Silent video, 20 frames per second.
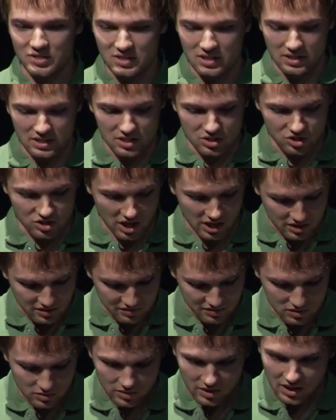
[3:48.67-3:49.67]
to inject
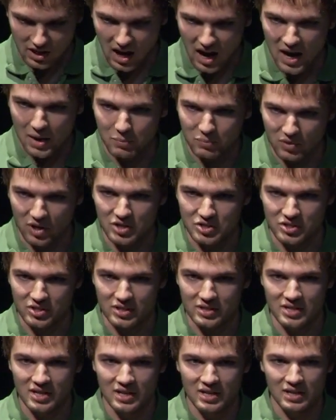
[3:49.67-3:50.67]
fluid at a high
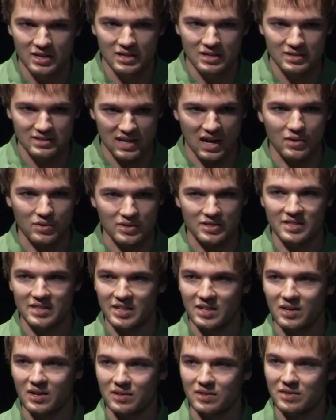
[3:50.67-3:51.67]
pressure down into
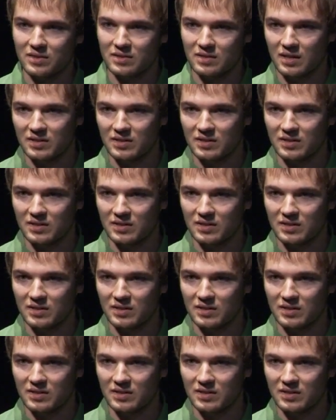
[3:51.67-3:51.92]
the Earth.